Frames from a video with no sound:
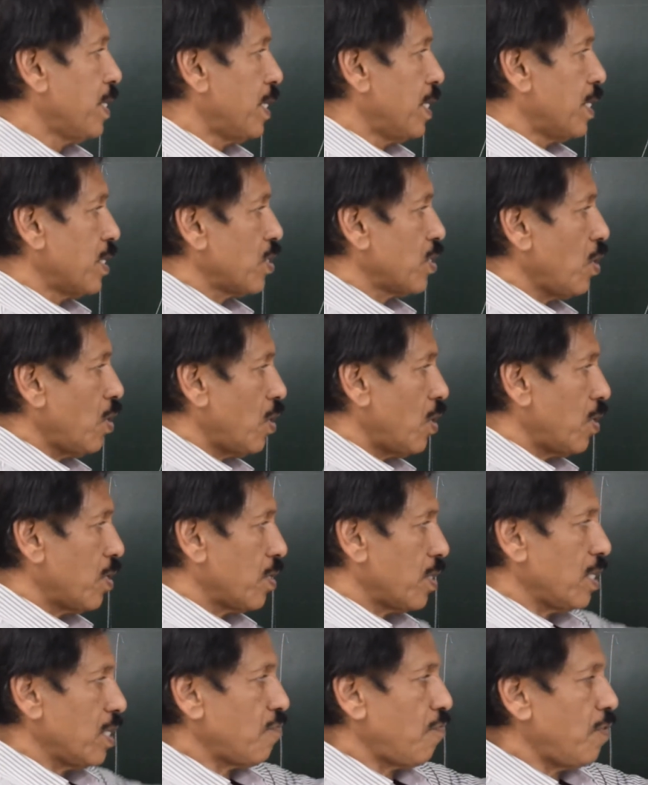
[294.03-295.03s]
So
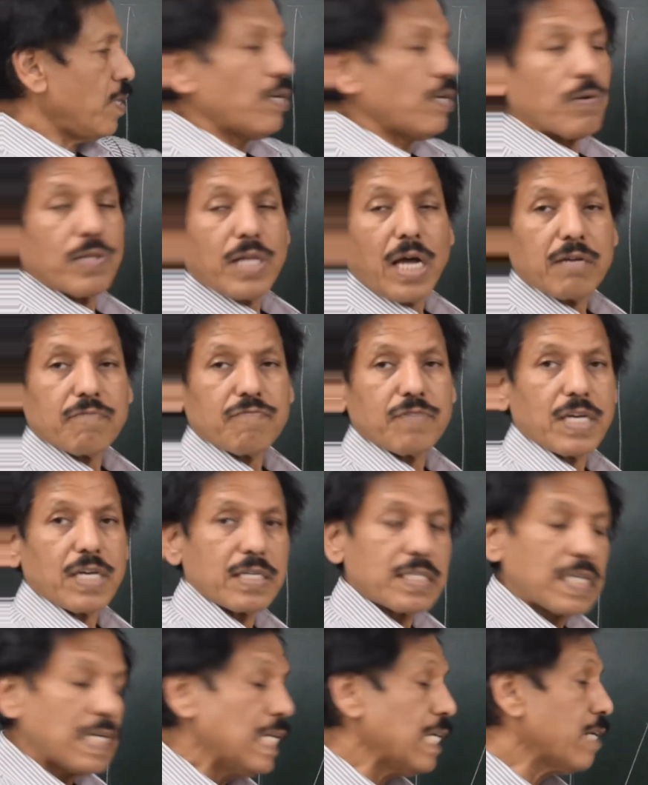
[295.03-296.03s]
this window that we are
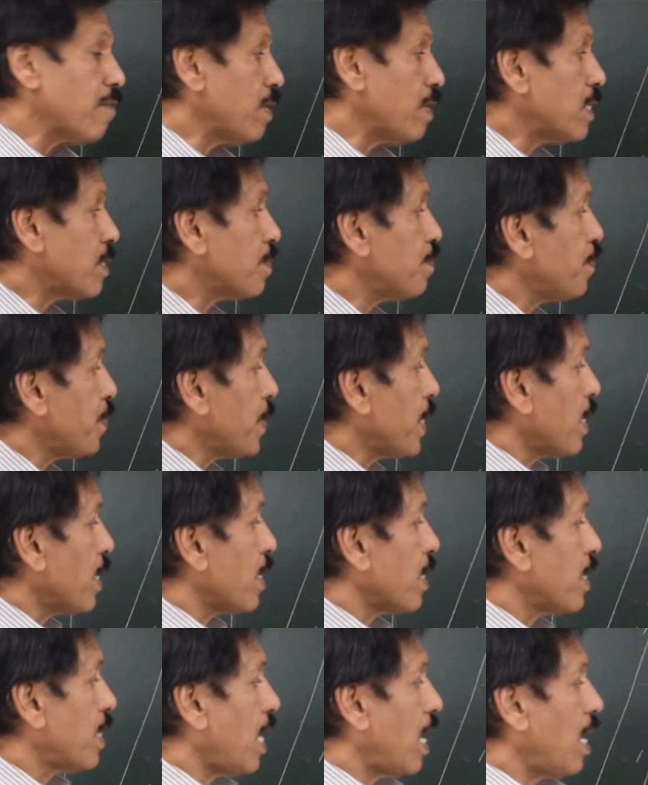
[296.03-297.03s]
dealing with,
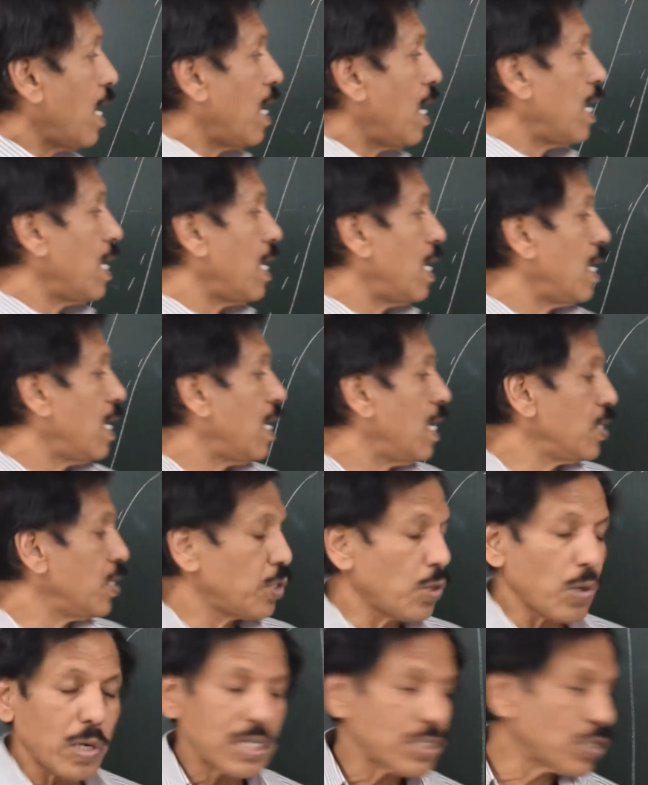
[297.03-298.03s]
the
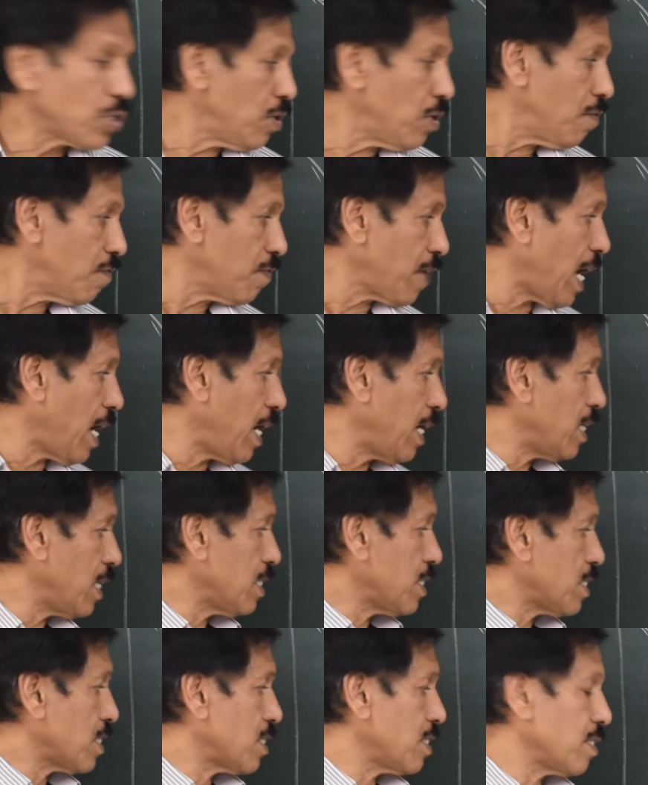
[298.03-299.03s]
duration of tide
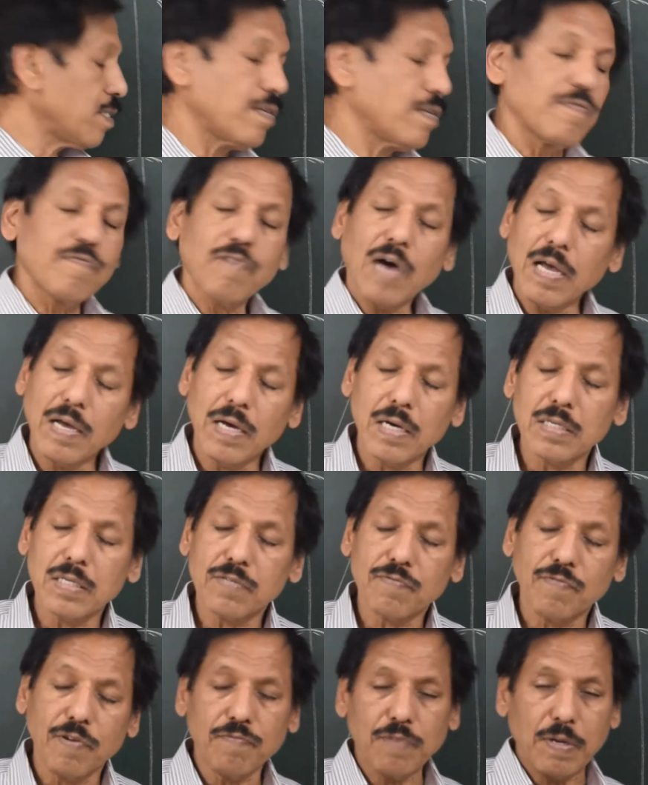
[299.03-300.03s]
is 5 hours
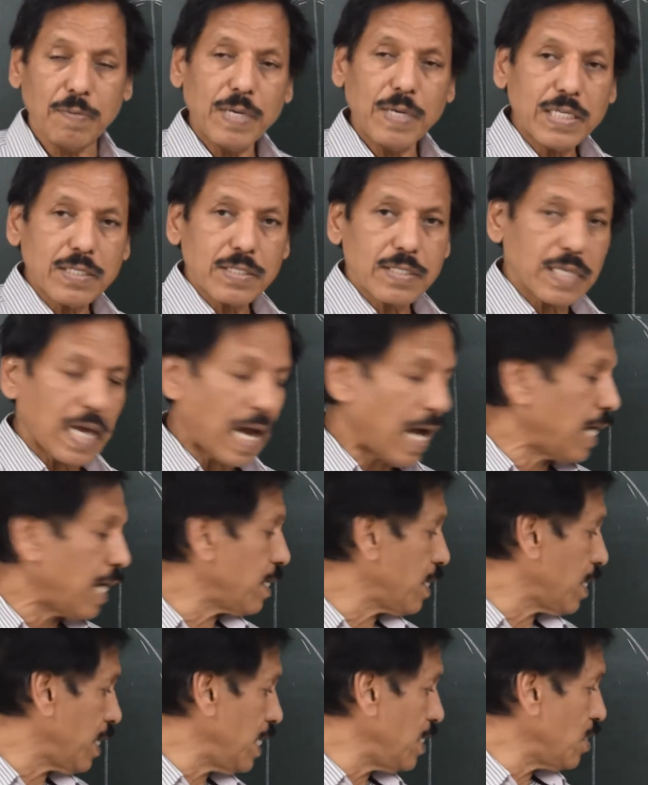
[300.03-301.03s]
50 minutes
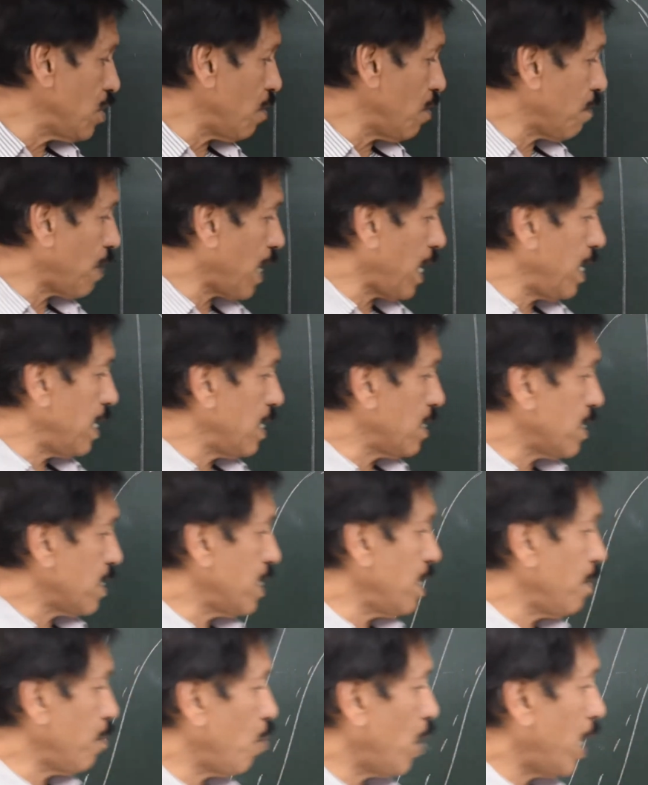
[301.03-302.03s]
and the range of tide is
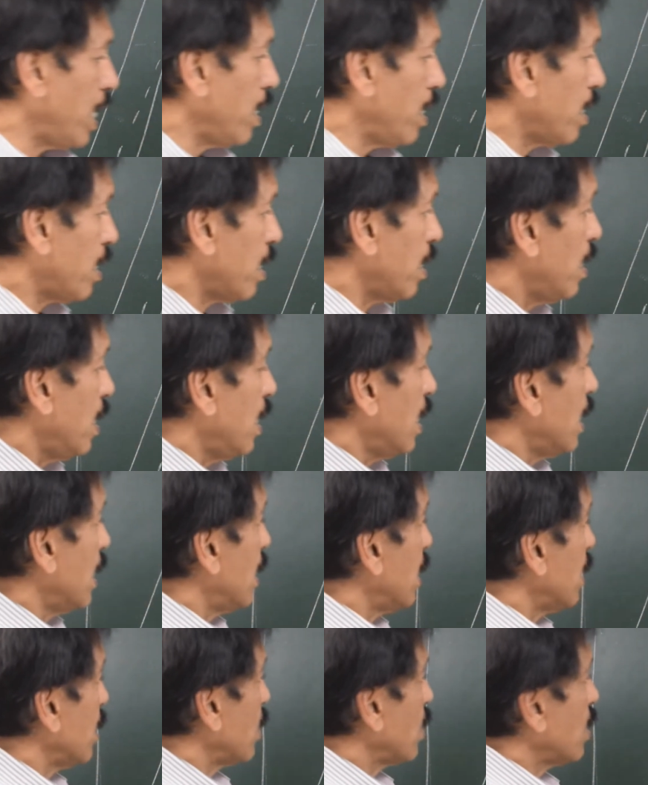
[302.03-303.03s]

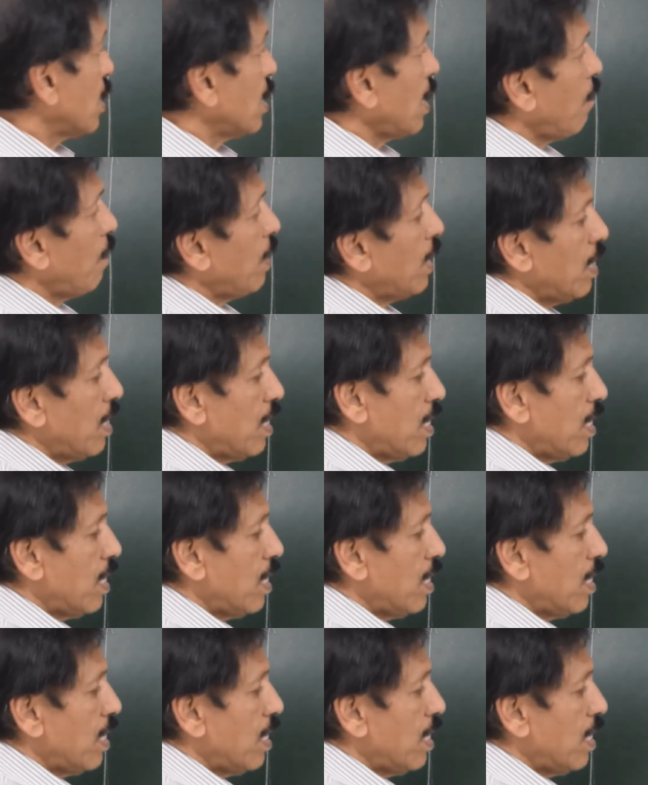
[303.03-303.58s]
3.7